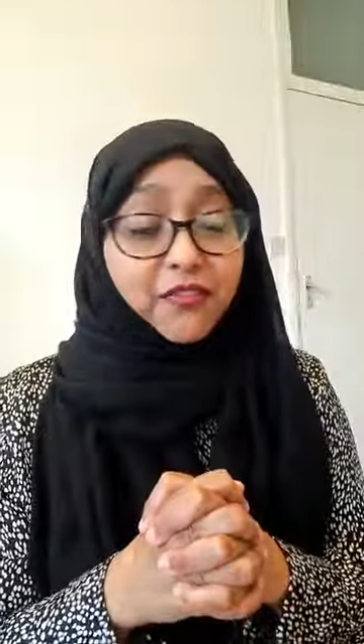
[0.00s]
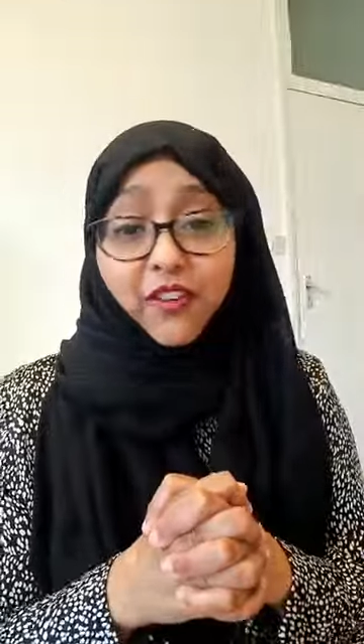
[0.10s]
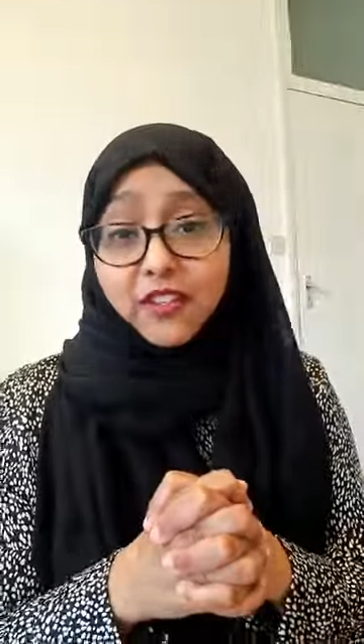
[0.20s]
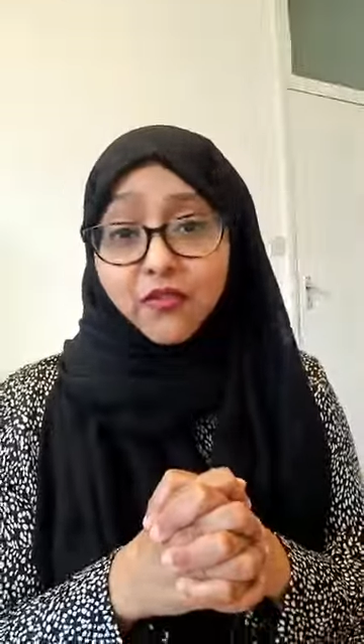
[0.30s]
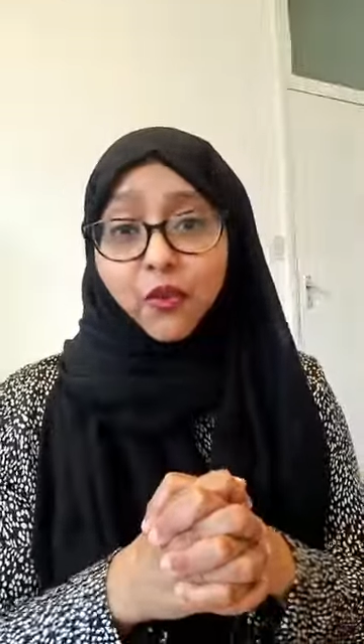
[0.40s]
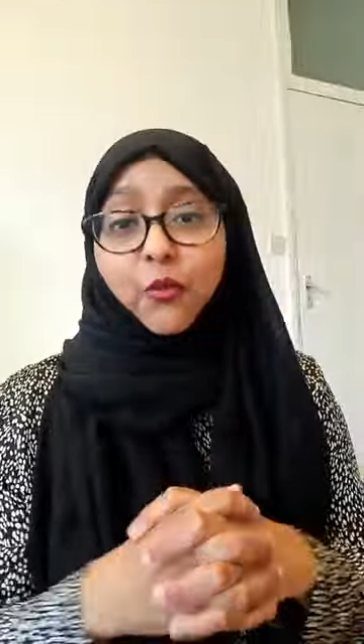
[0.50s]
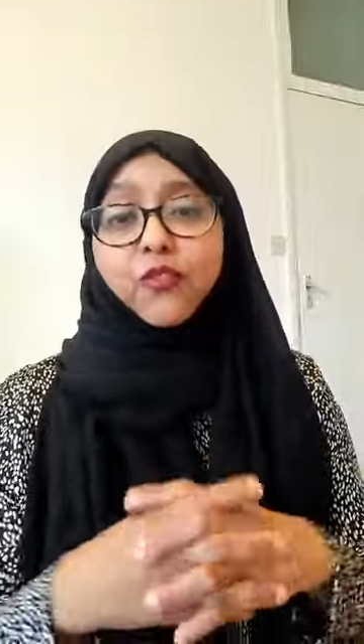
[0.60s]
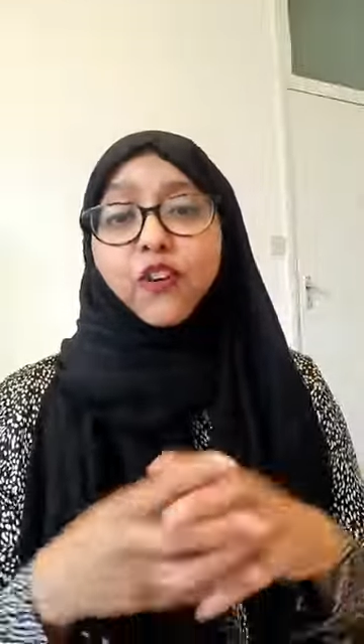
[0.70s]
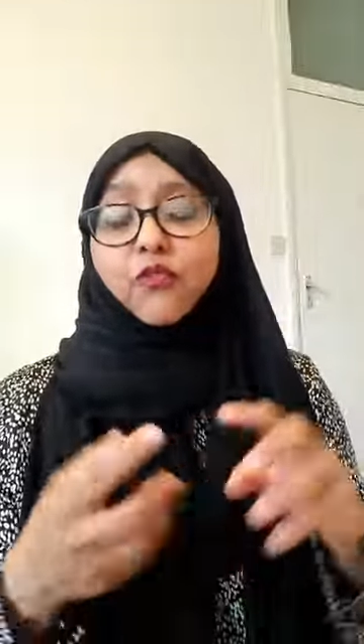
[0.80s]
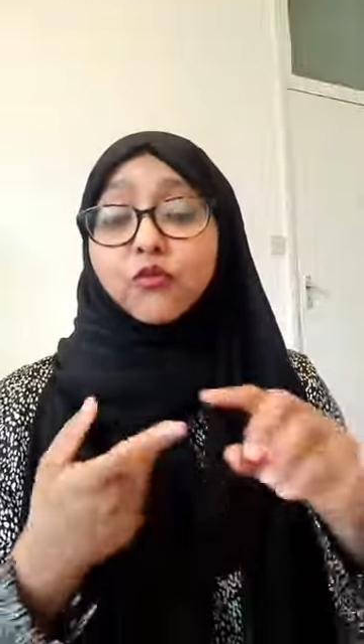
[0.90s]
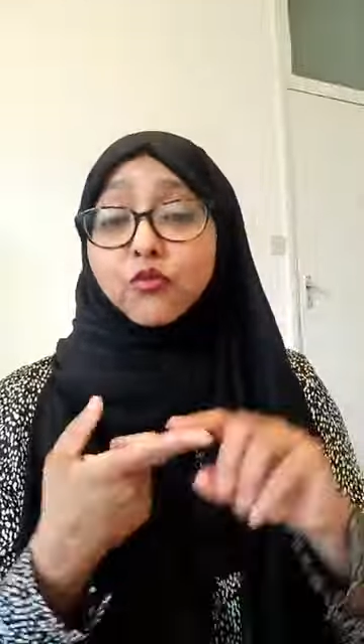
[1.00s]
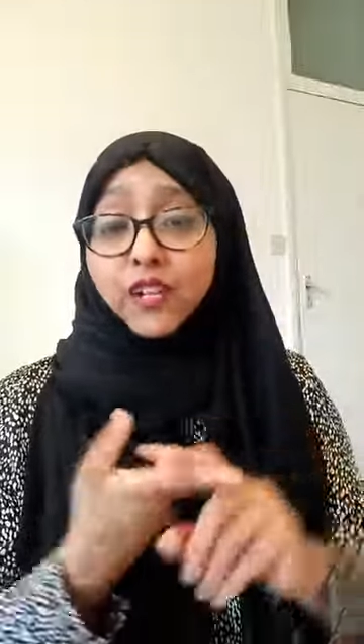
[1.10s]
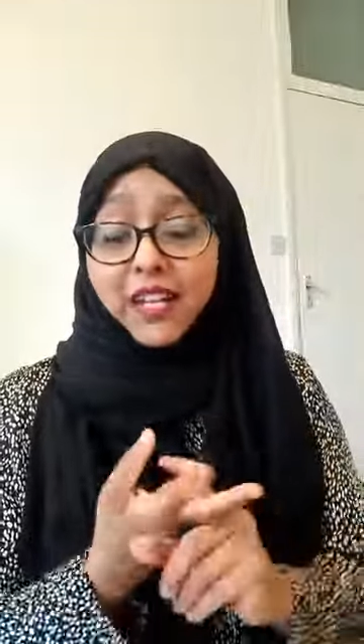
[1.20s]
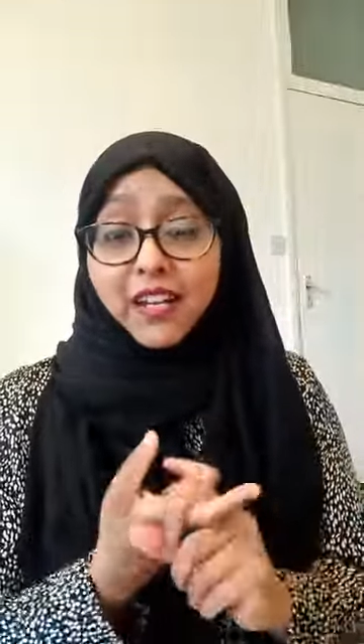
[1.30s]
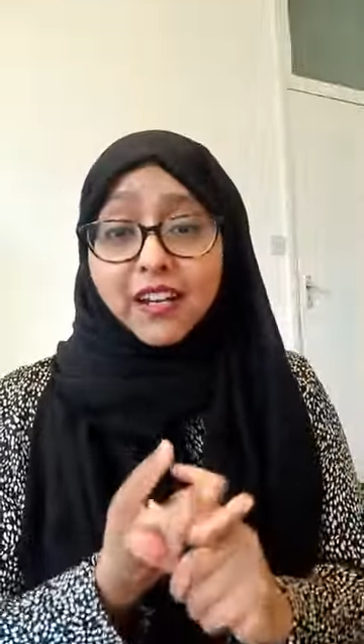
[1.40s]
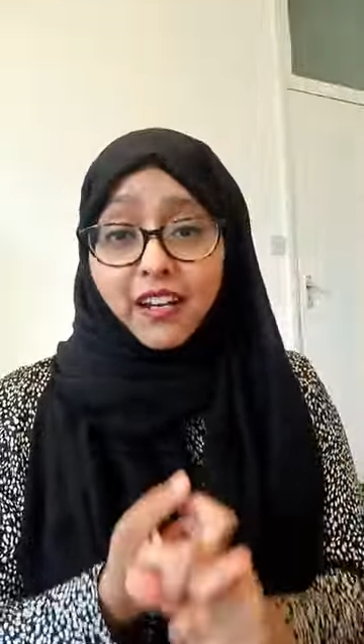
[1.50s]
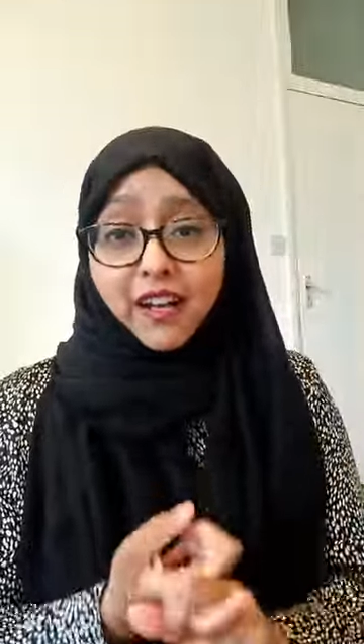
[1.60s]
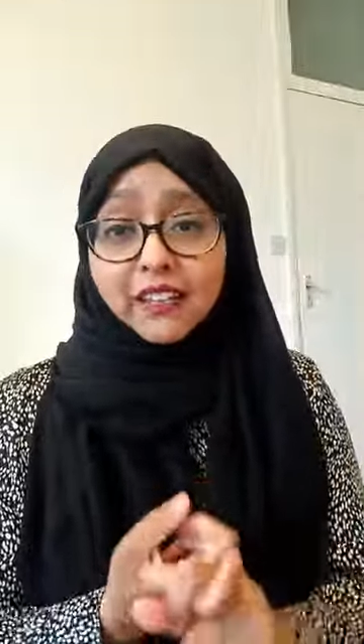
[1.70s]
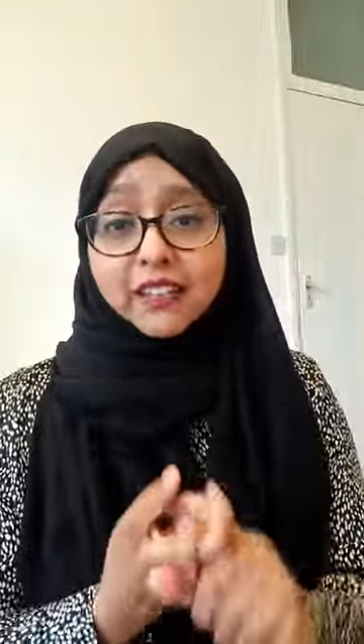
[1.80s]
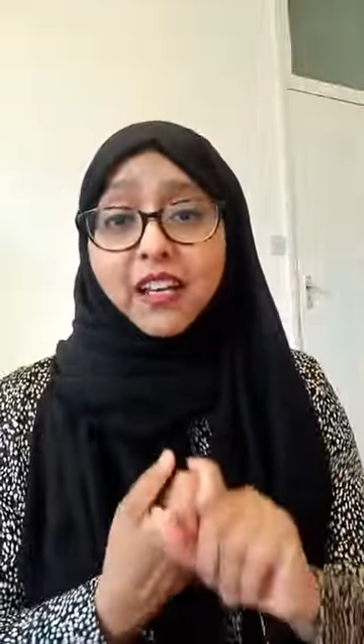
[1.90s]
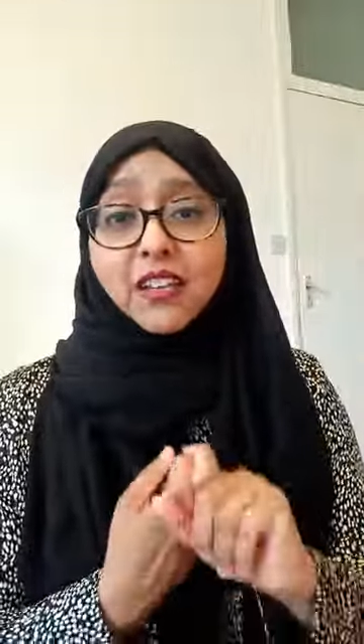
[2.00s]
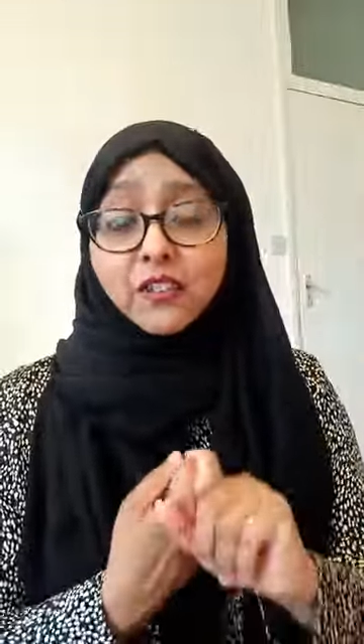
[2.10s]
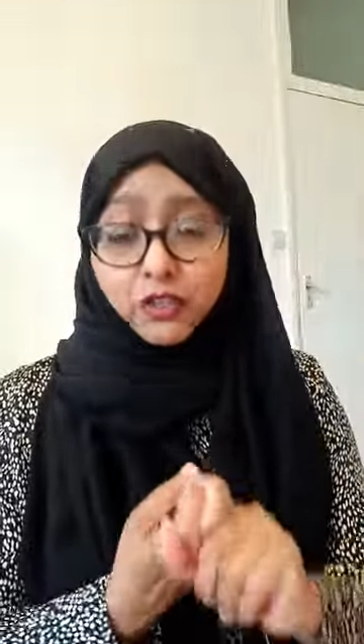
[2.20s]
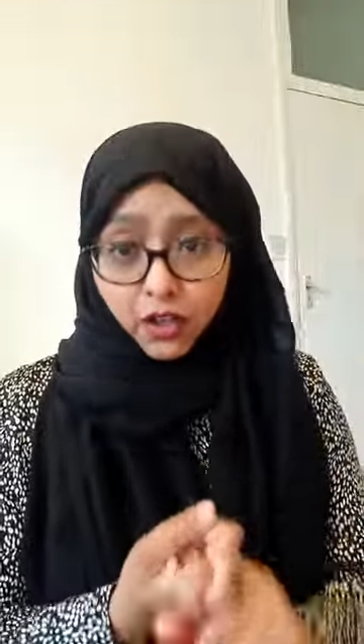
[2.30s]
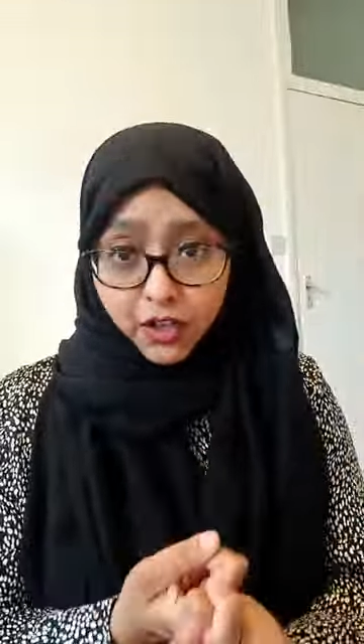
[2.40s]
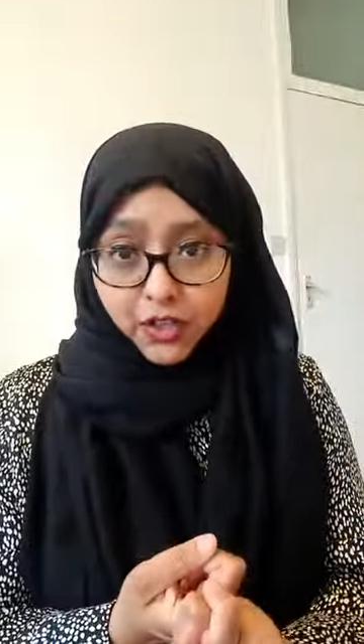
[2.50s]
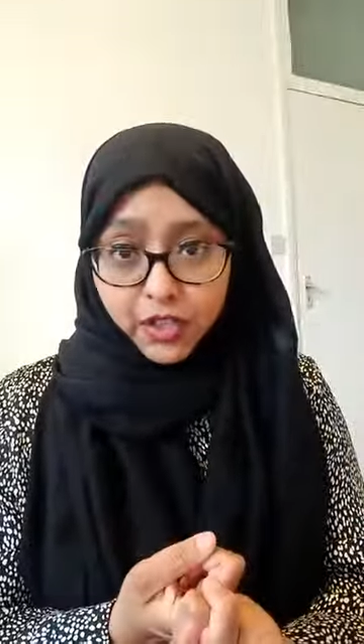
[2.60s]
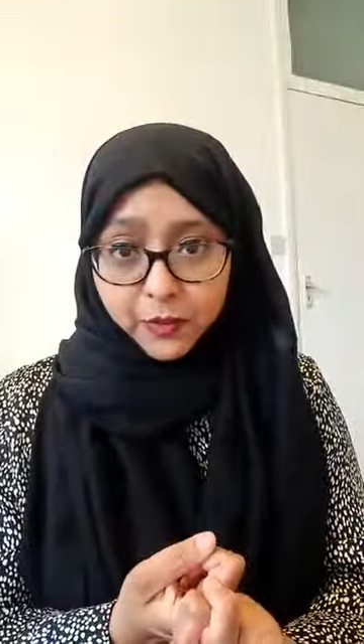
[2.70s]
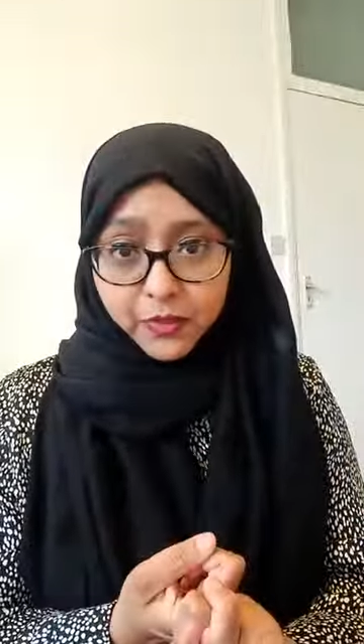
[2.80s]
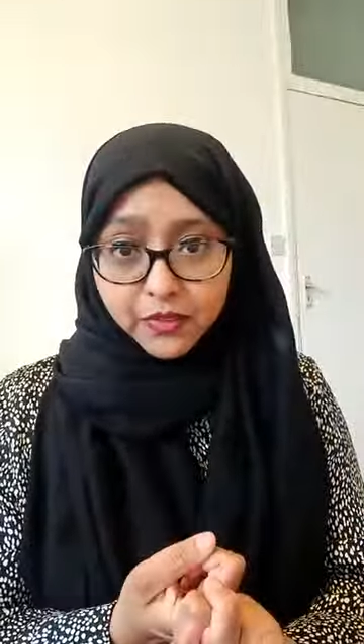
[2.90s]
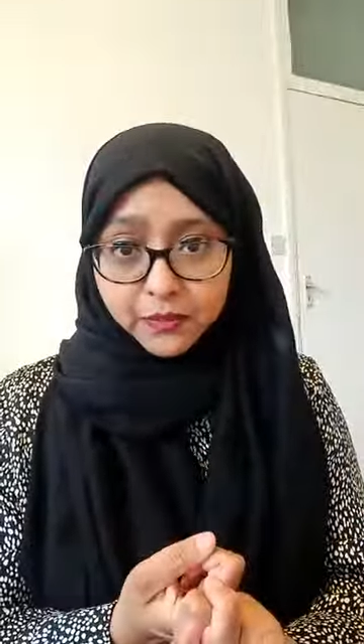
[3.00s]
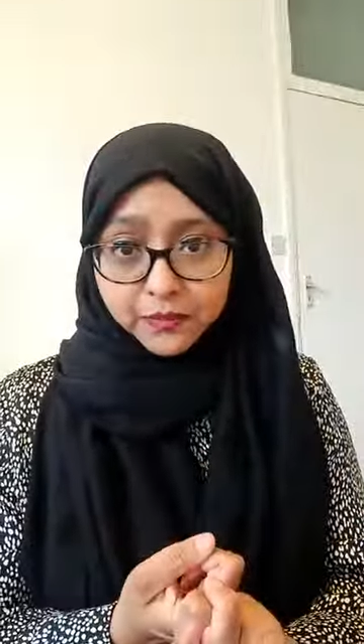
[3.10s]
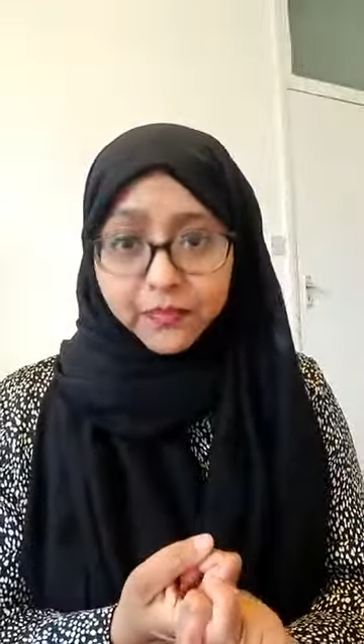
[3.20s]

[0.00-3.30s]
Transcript: First of all, we've got really nice scholarships.